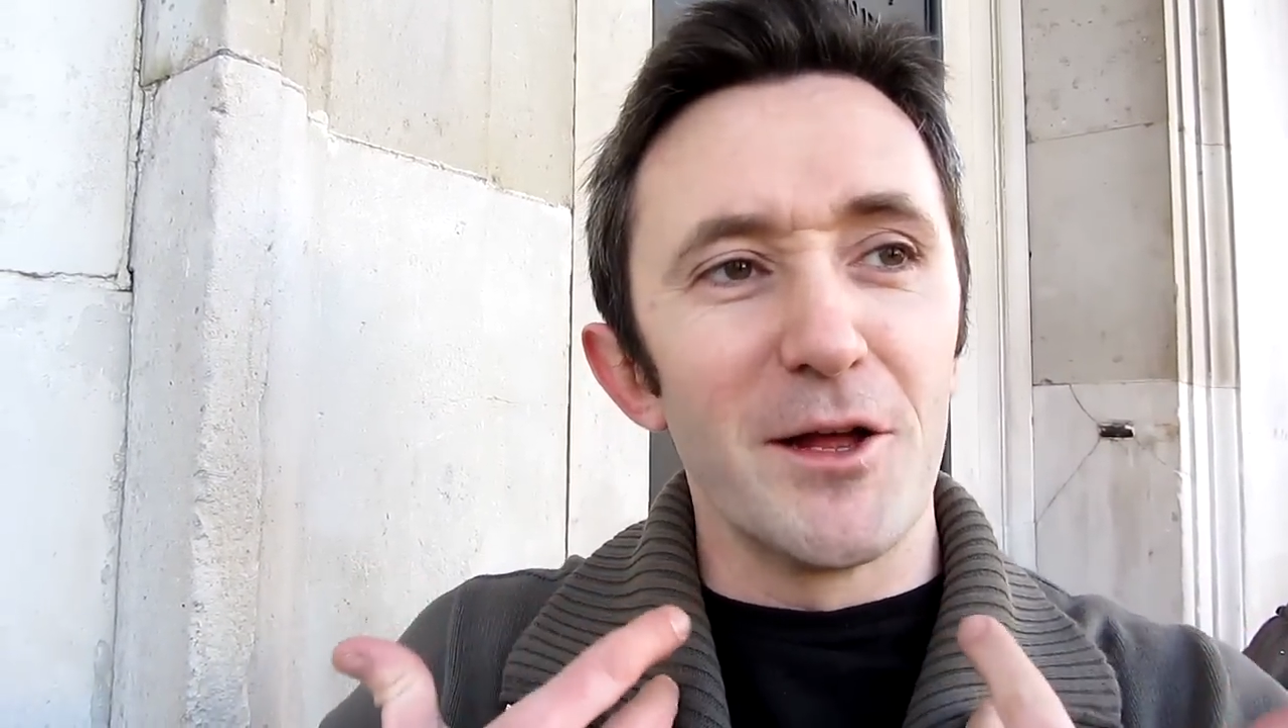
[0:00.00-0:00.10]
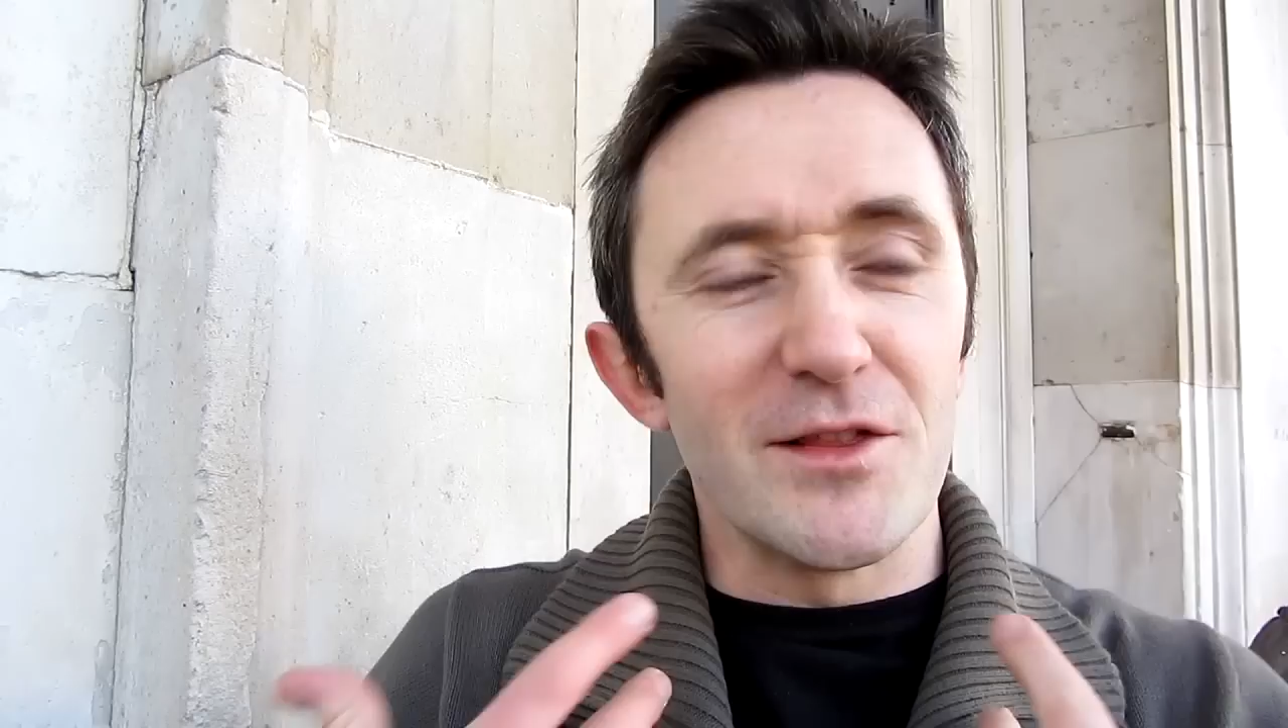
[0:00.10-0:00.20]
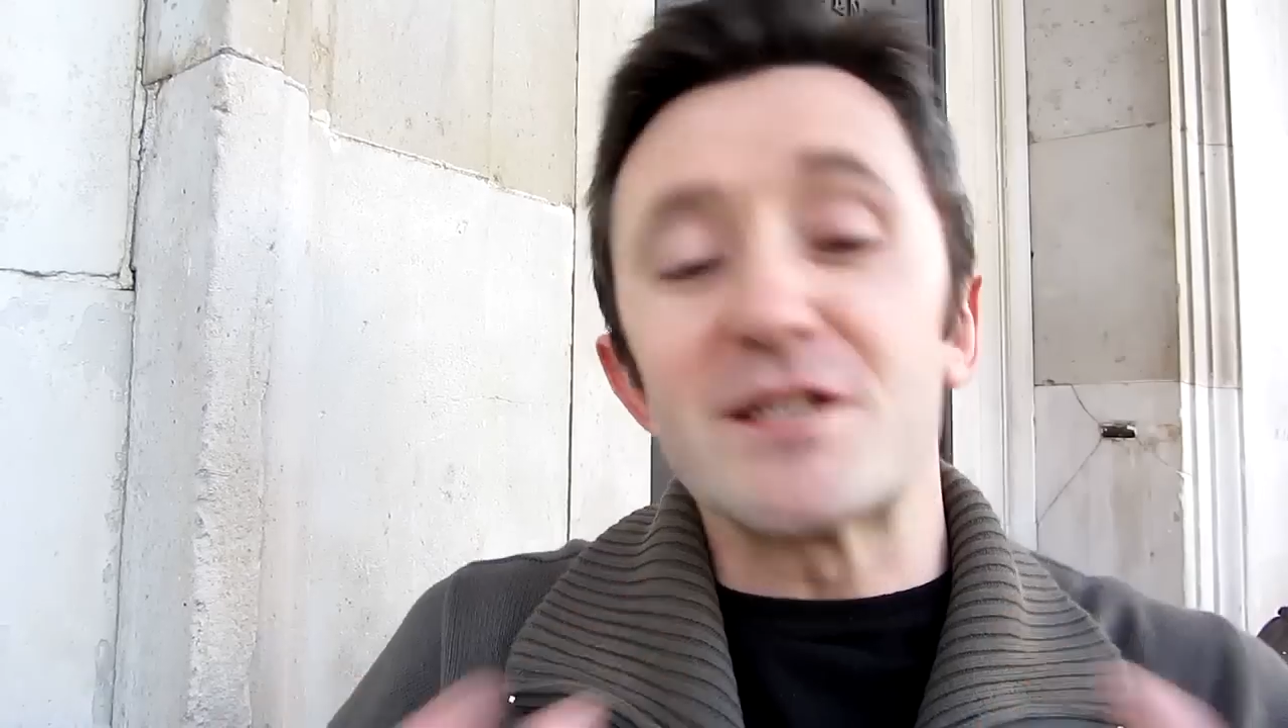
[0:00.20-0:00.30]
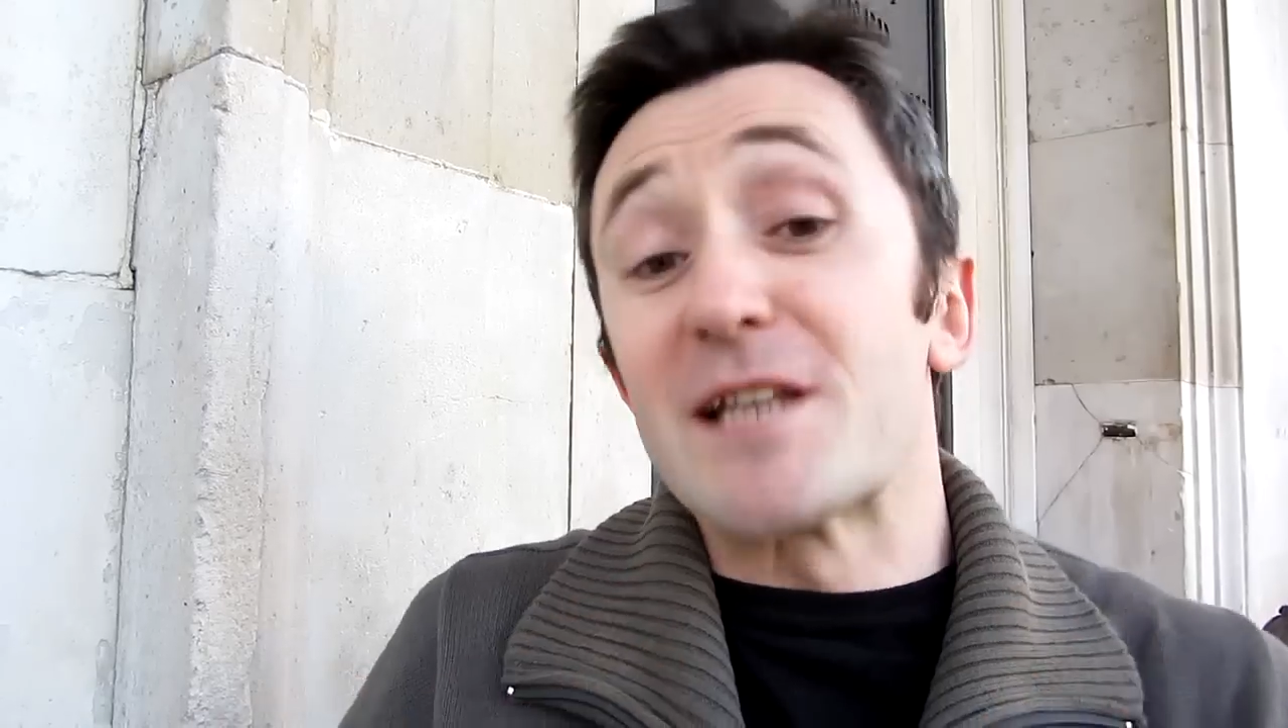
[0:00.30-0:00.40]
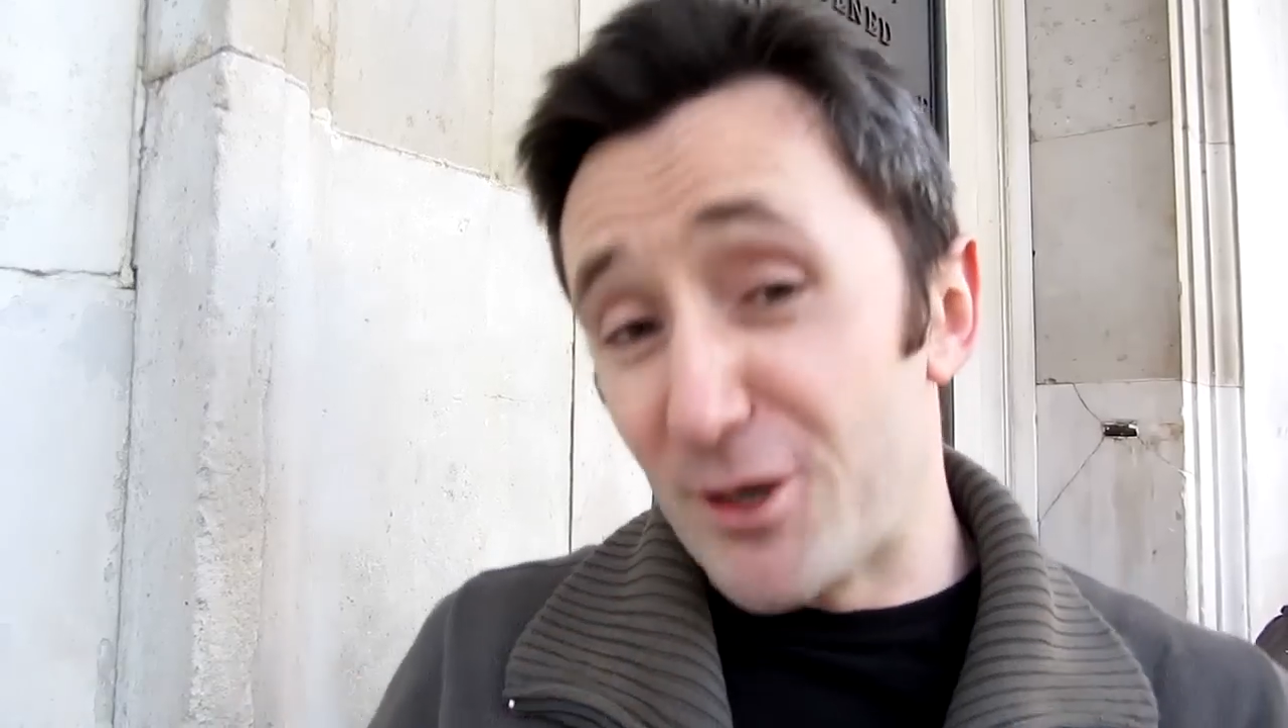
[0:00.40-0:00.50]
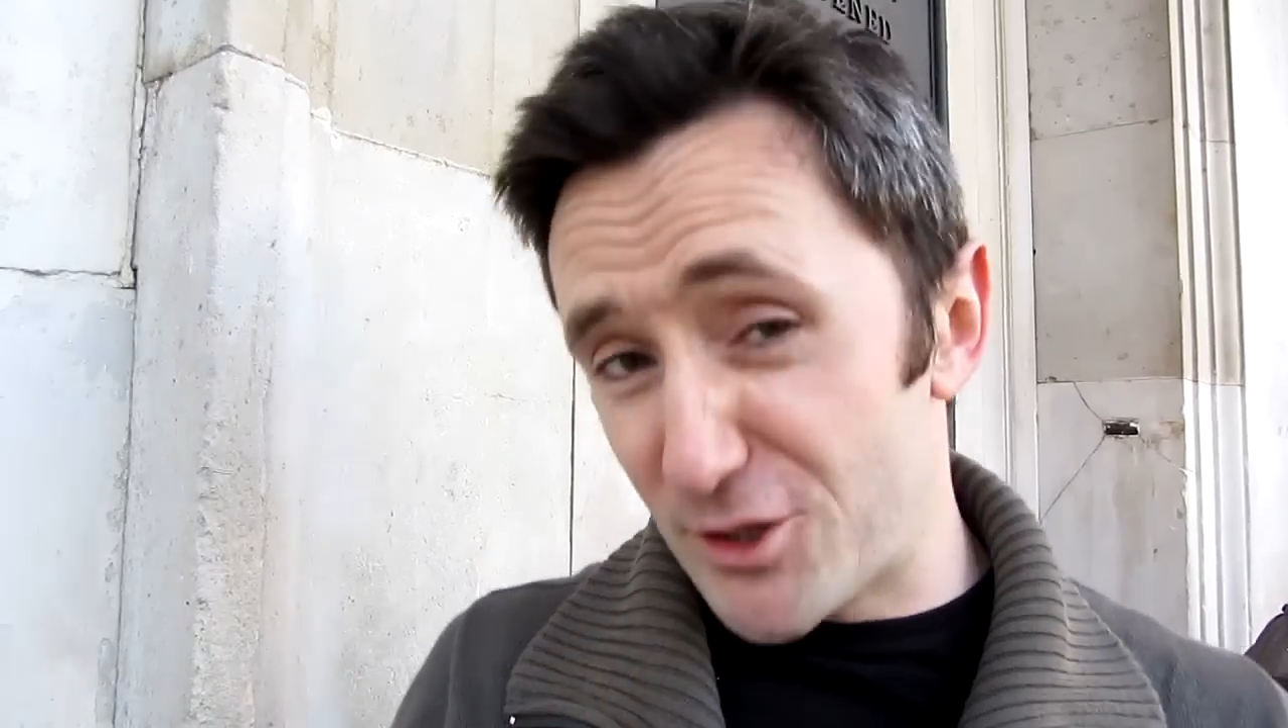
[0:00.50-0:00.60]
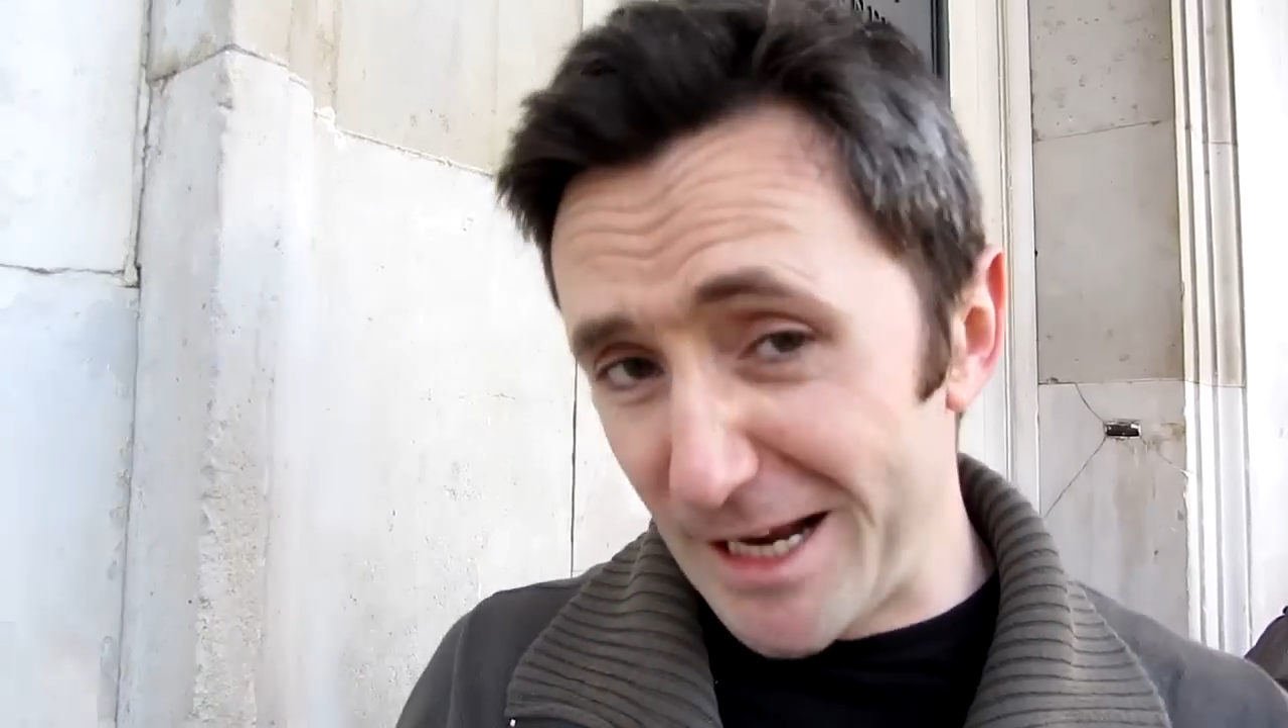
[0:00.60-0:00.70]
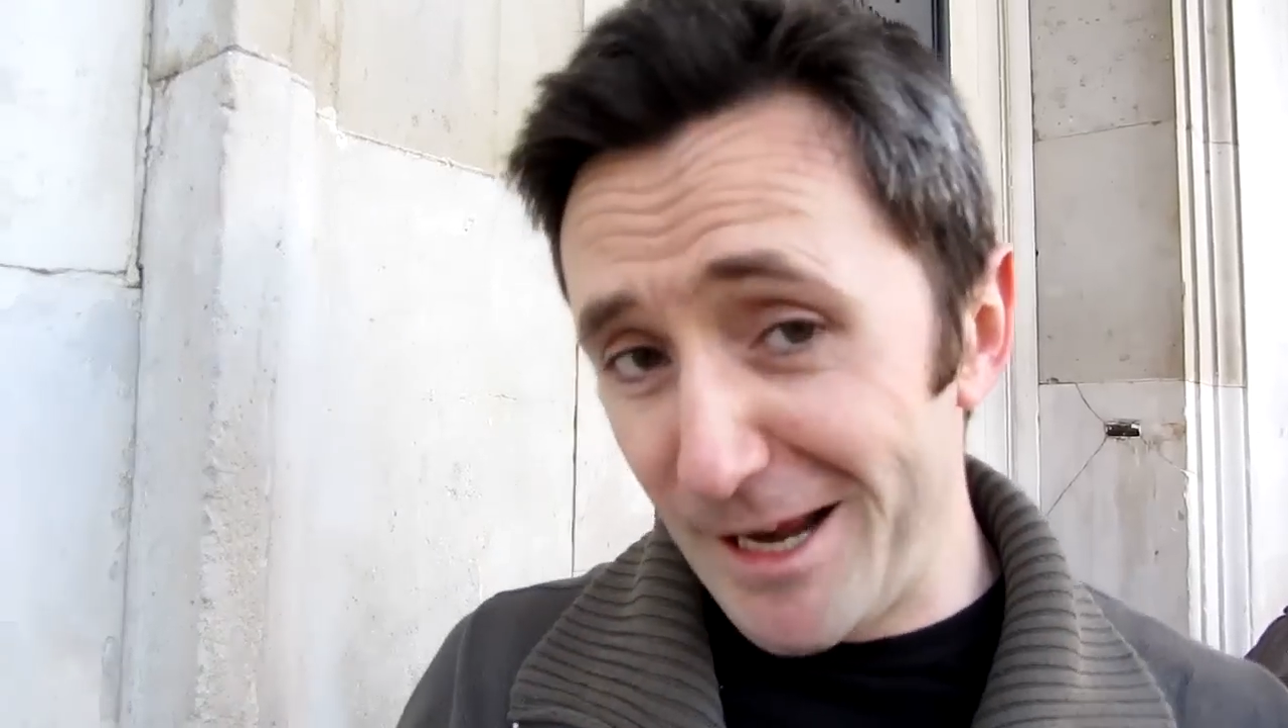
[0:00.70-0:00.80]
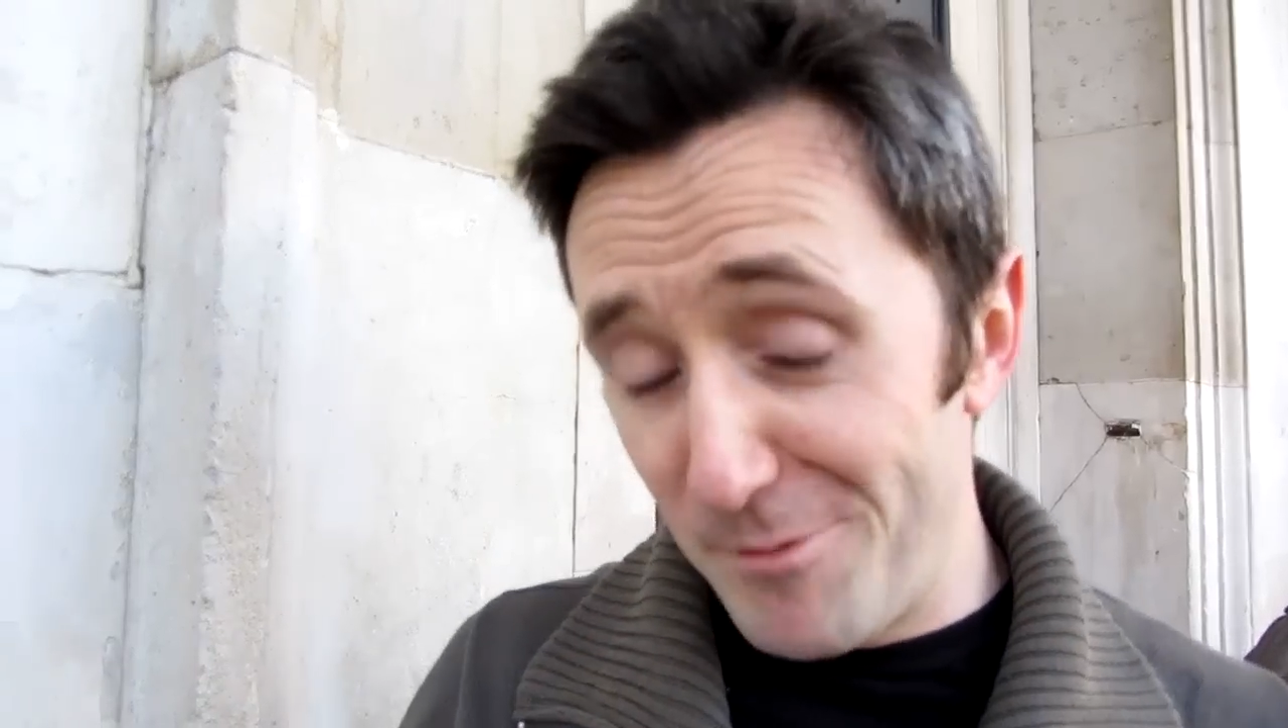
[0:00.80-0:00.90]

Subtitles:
It sounds silly,